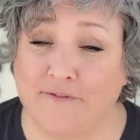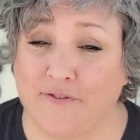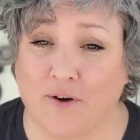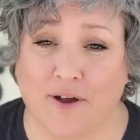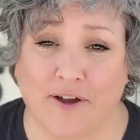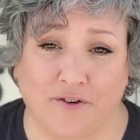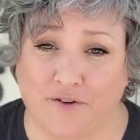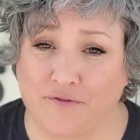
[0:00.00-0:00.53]
If
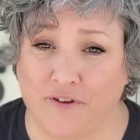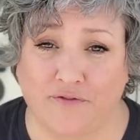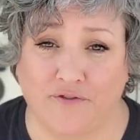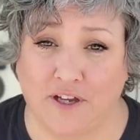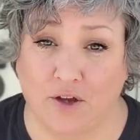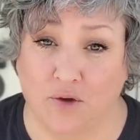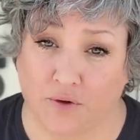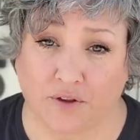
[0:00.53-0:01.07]
you're under
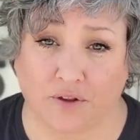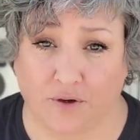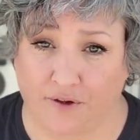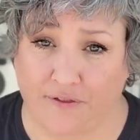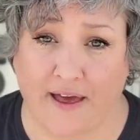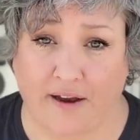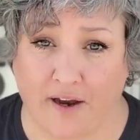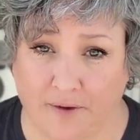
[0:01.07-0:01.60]
50, you can
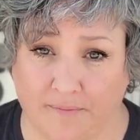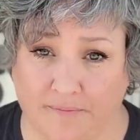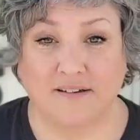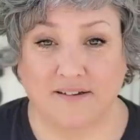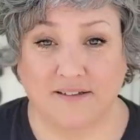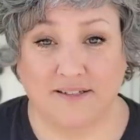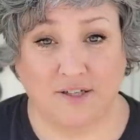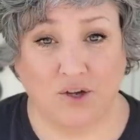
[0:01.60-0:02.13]
look that up.
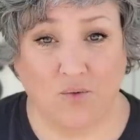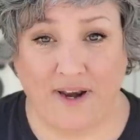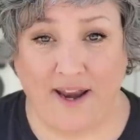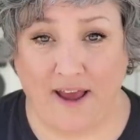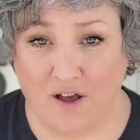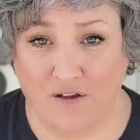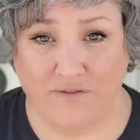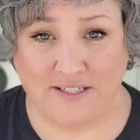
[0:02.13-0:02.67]
So when
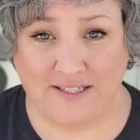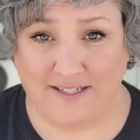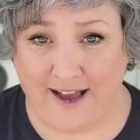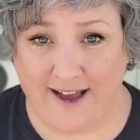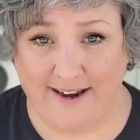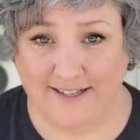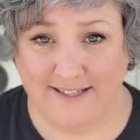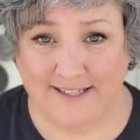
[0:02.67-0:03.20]
Elvis
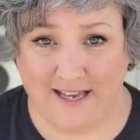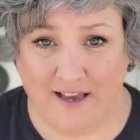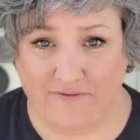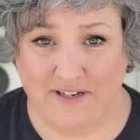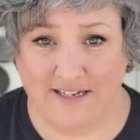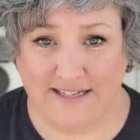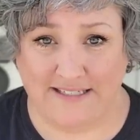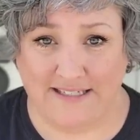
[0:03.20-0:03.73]
died in
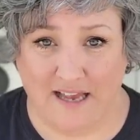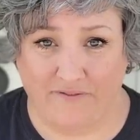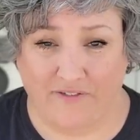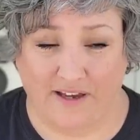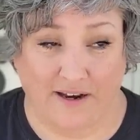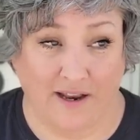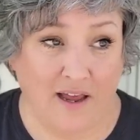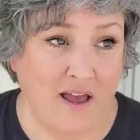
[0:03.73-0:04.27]

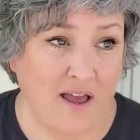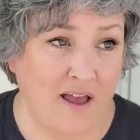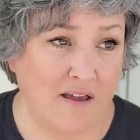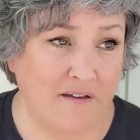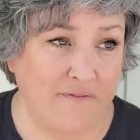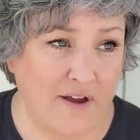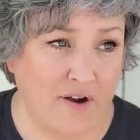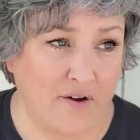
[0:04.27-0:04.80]
77,
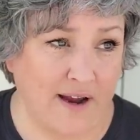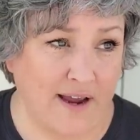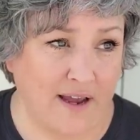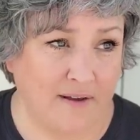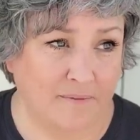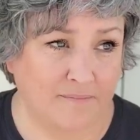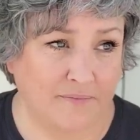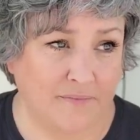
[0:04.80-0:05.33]
a
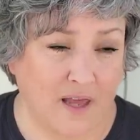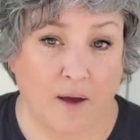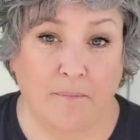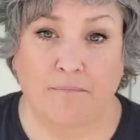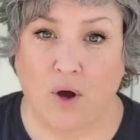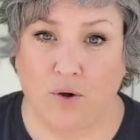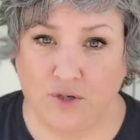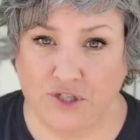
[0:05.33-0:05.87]
very
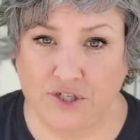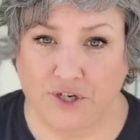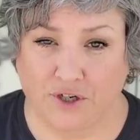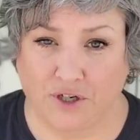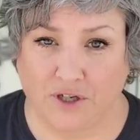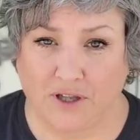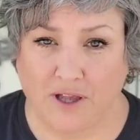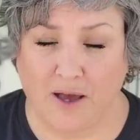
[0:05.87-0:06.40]

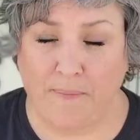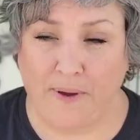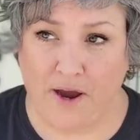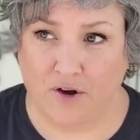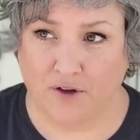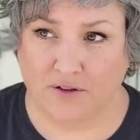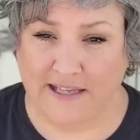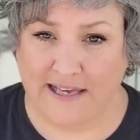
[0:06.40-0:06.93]
emotional,
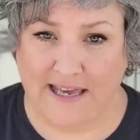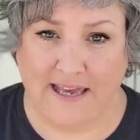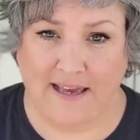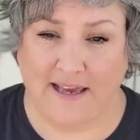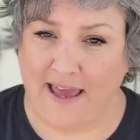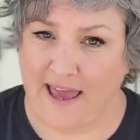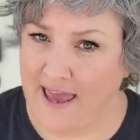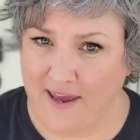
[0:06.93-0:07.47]
apparently,
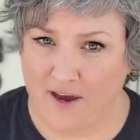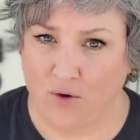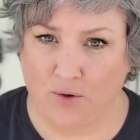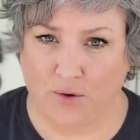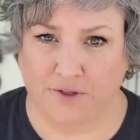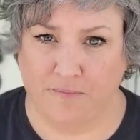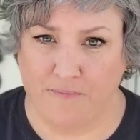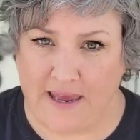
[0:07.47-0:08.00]

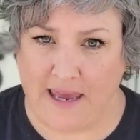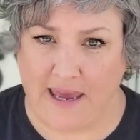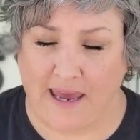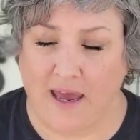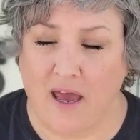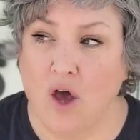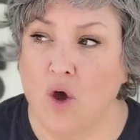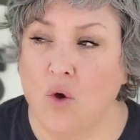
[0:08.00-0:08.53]
8-year-old
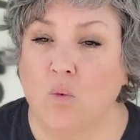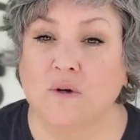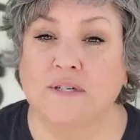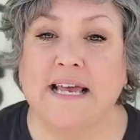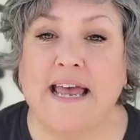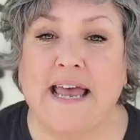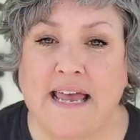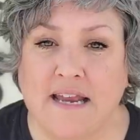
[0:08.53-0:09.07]
me
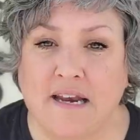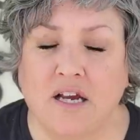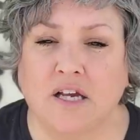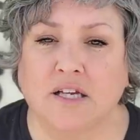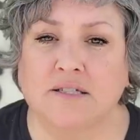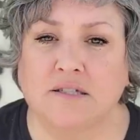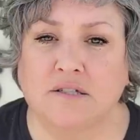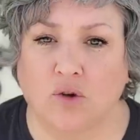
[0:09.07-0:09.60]
was
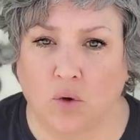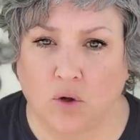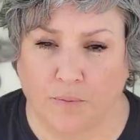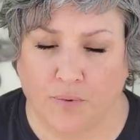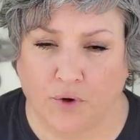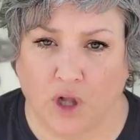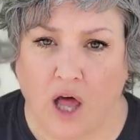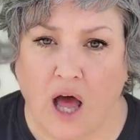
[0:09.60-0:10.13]

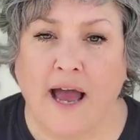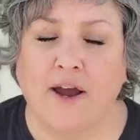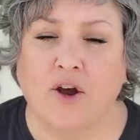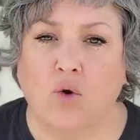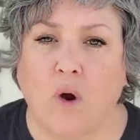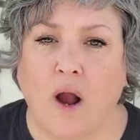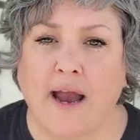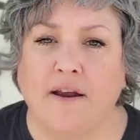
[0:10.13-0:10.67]
inconsolable. I
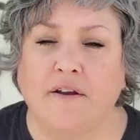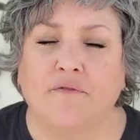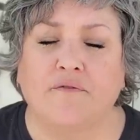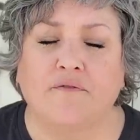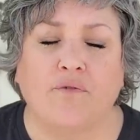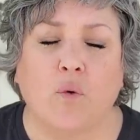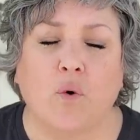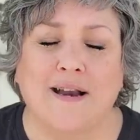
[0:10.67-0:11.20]
cried
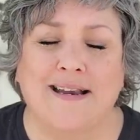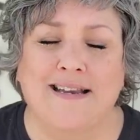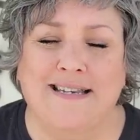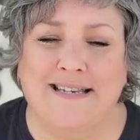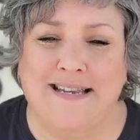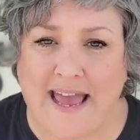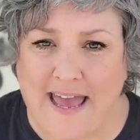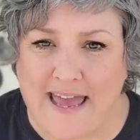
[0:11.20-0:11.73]
for
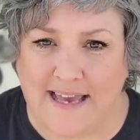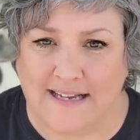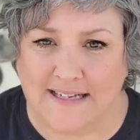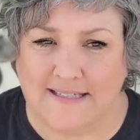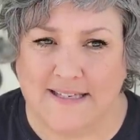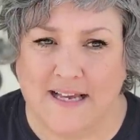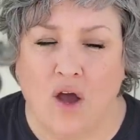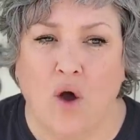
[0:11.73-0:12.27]

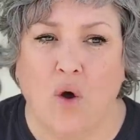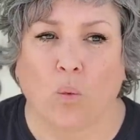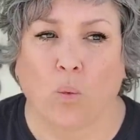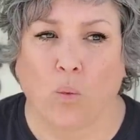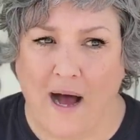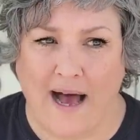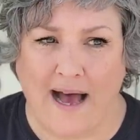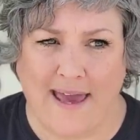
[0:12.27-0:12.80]
days.
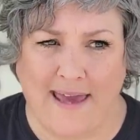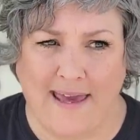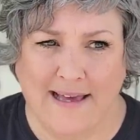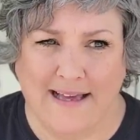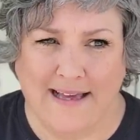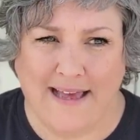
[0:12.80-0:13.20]
Why?